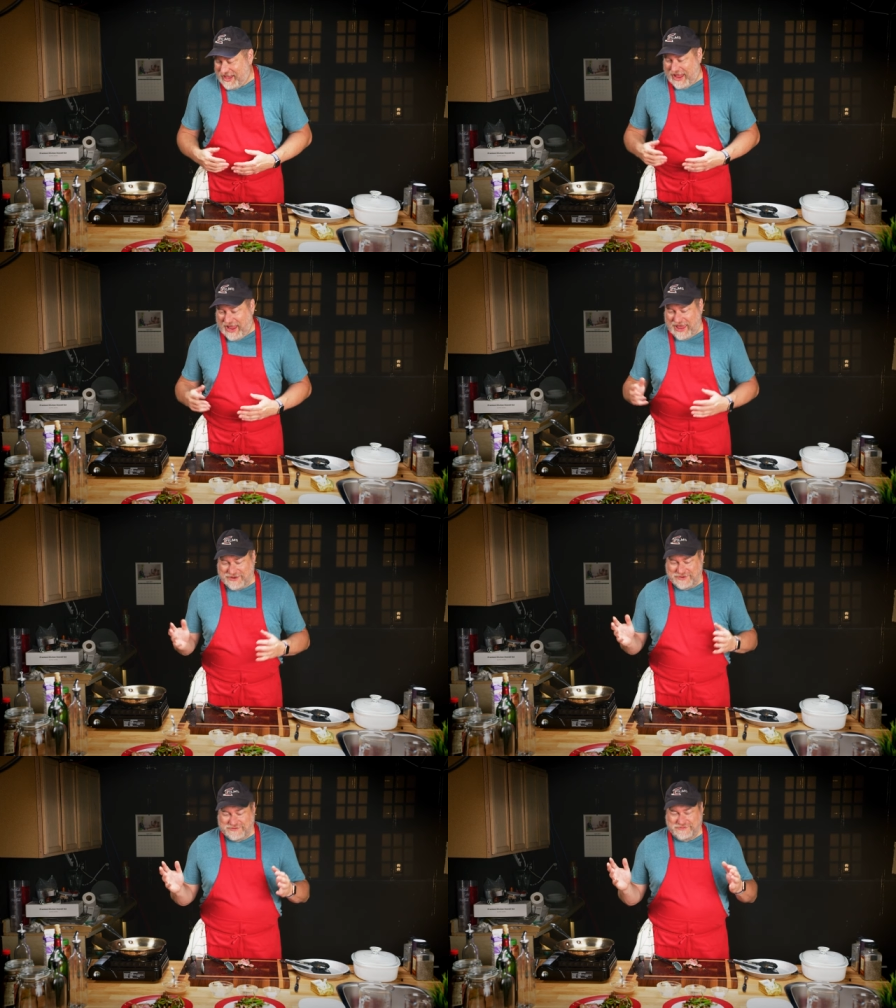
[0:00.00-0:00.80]

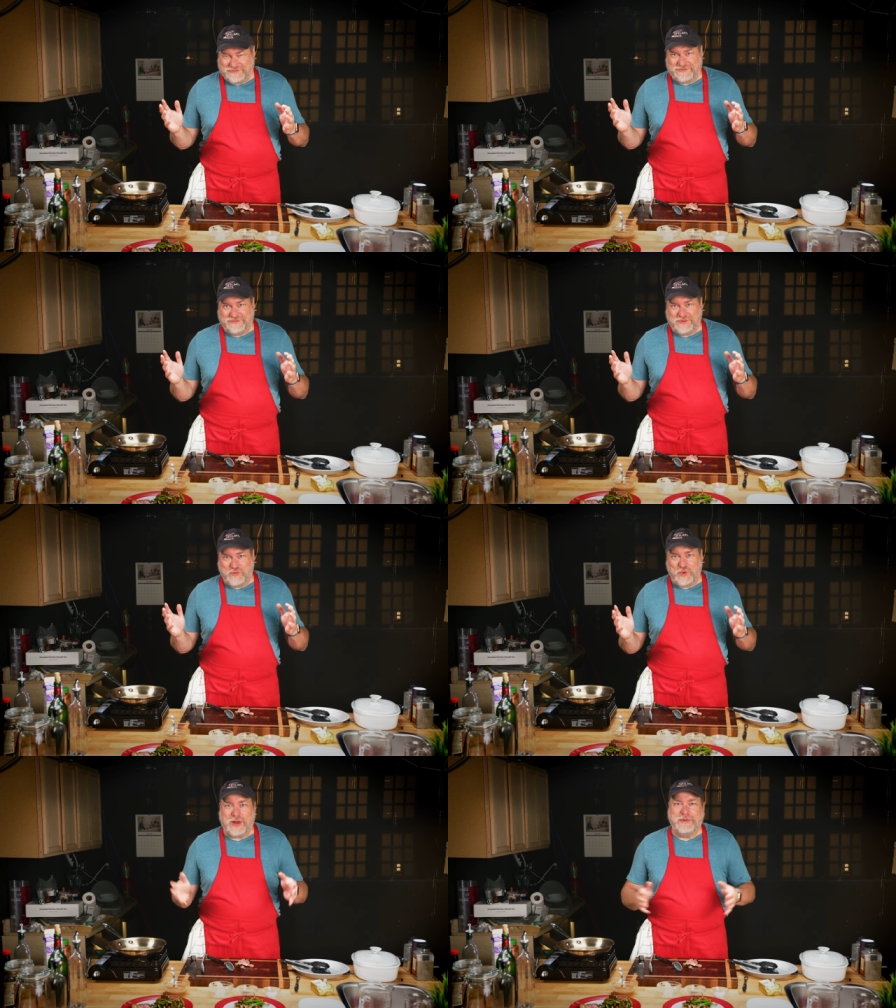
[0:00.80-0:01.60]
And
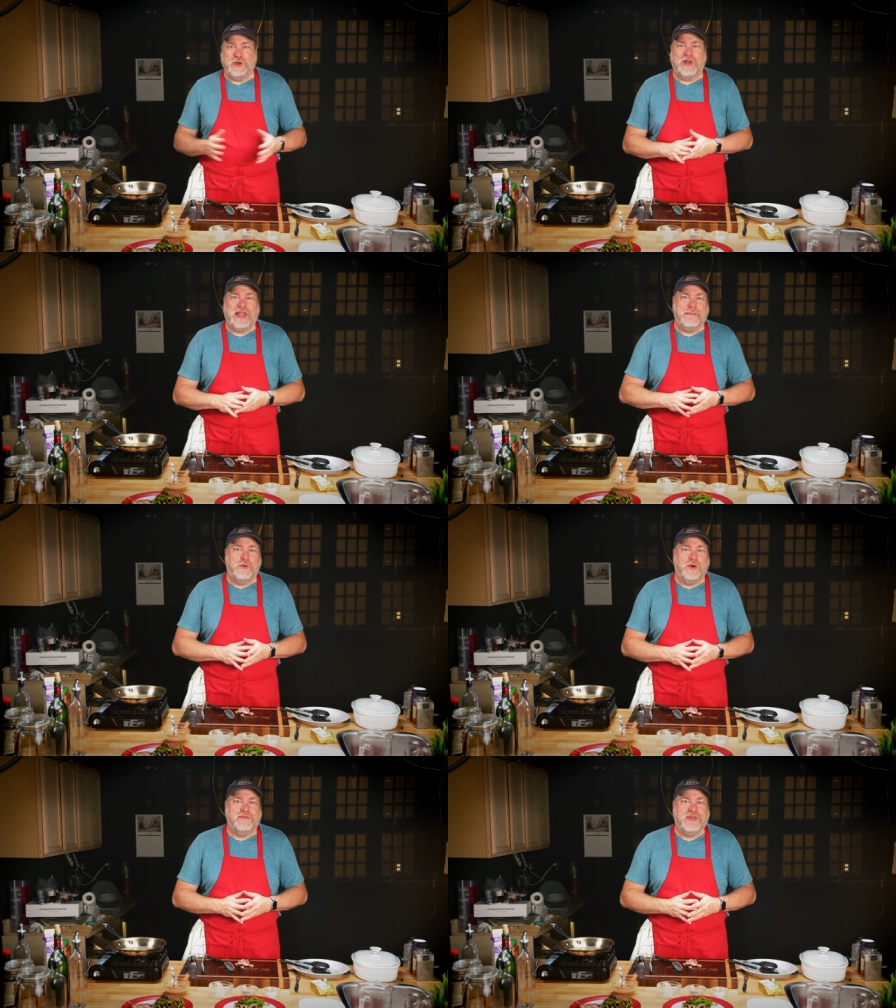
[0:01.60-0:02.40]
we're going to be doing a lot
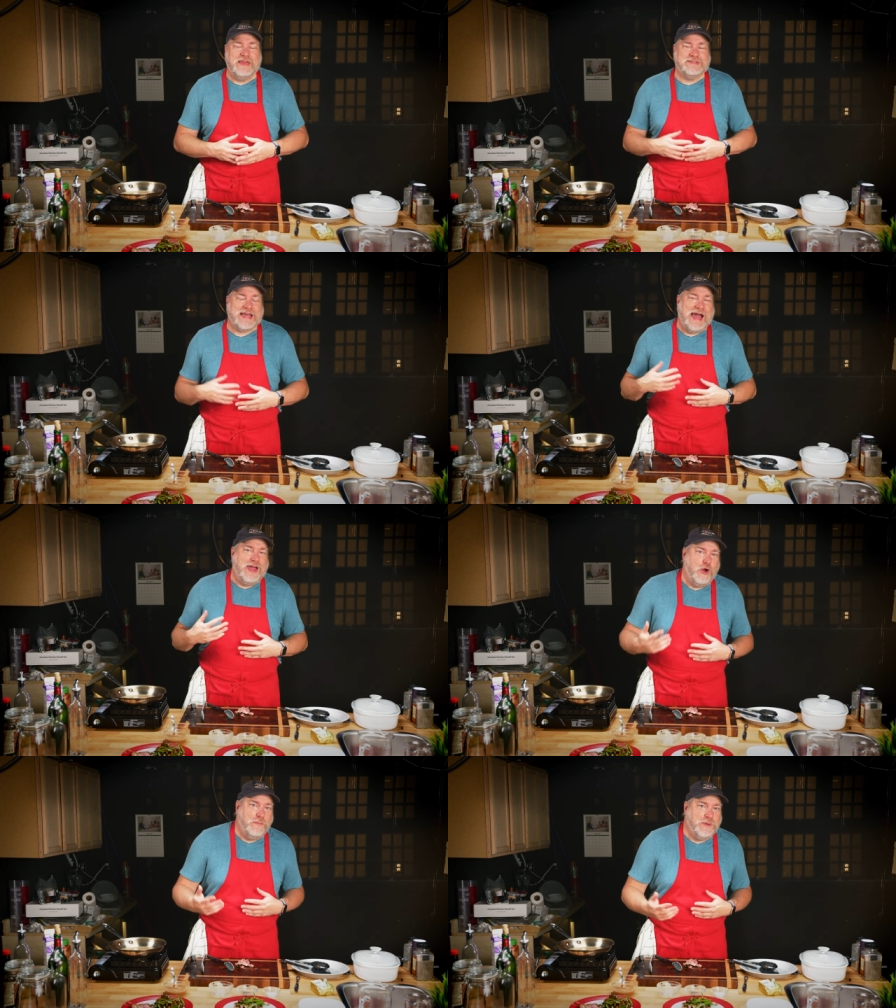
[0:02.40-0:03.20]
more of these. I
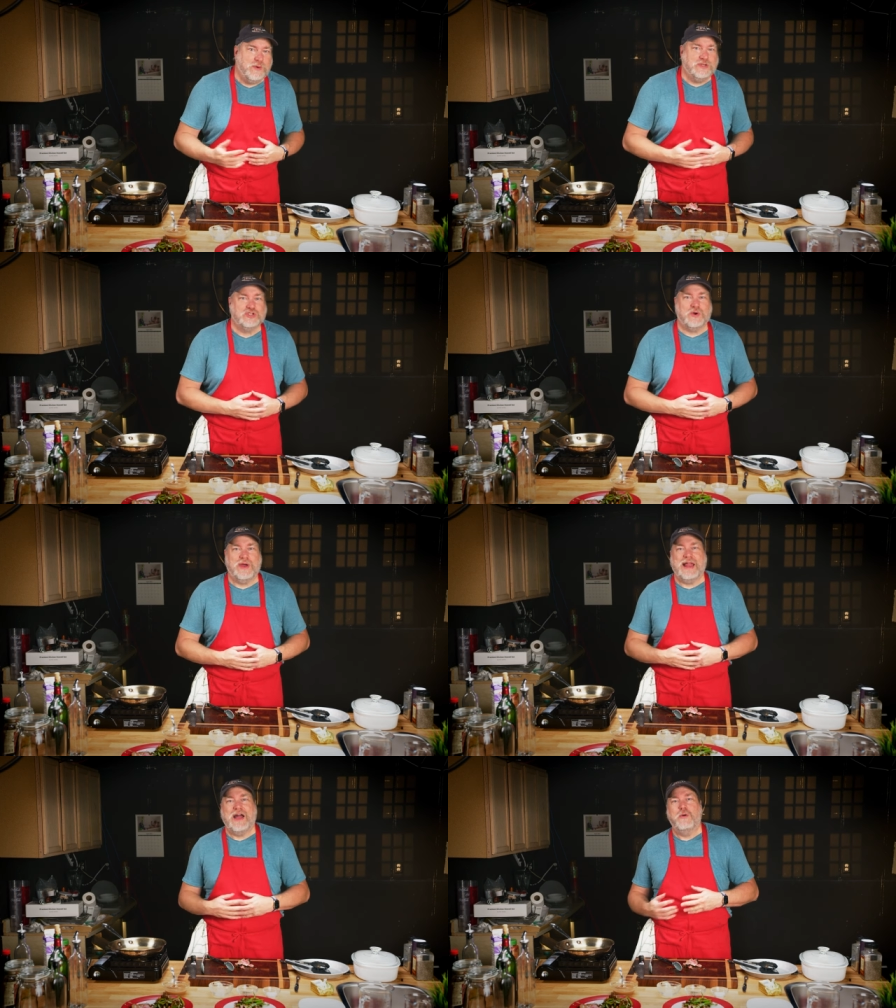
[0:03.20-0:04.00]
hope you
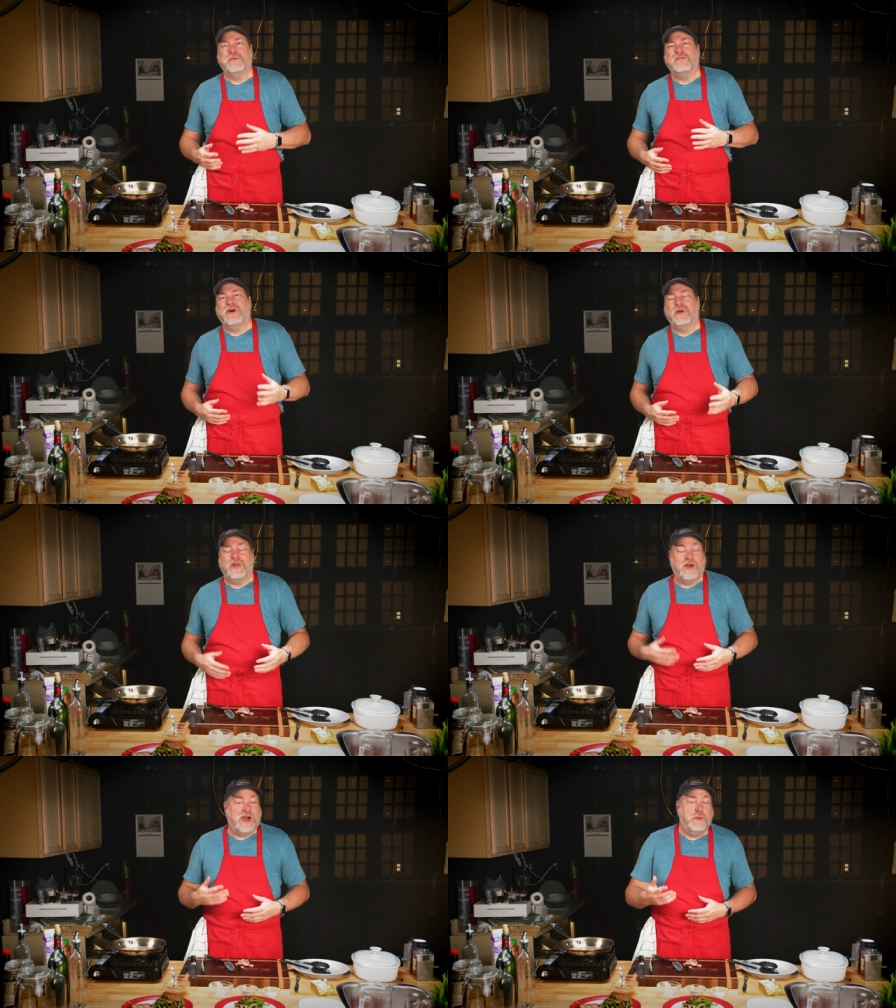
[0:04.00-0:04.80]
enjoyed. I hope you follow
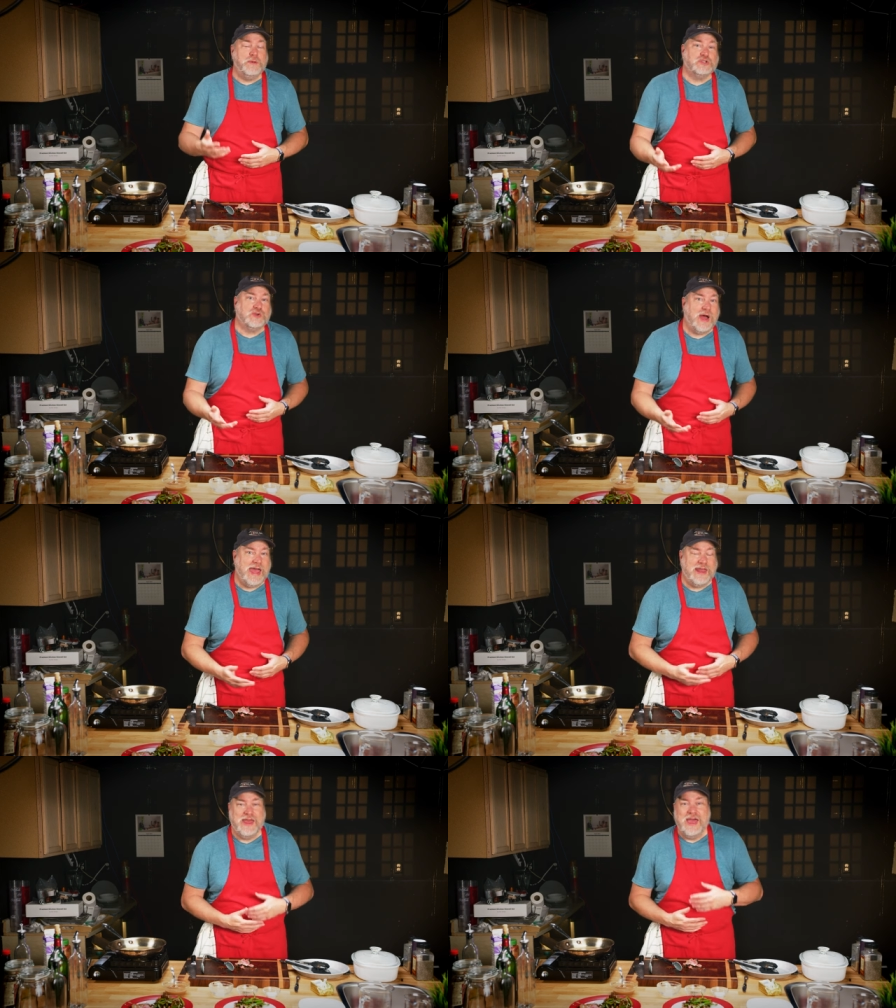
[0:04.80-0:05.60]
along. I hope you
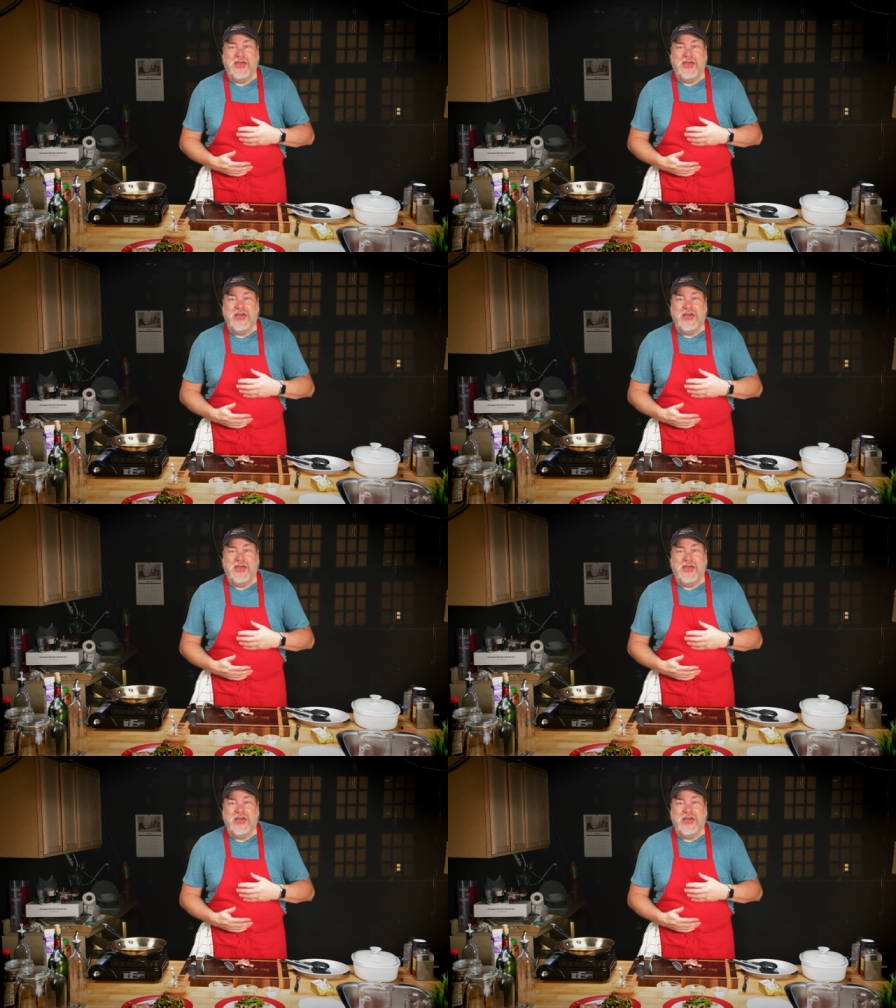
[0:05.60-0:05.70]
try it.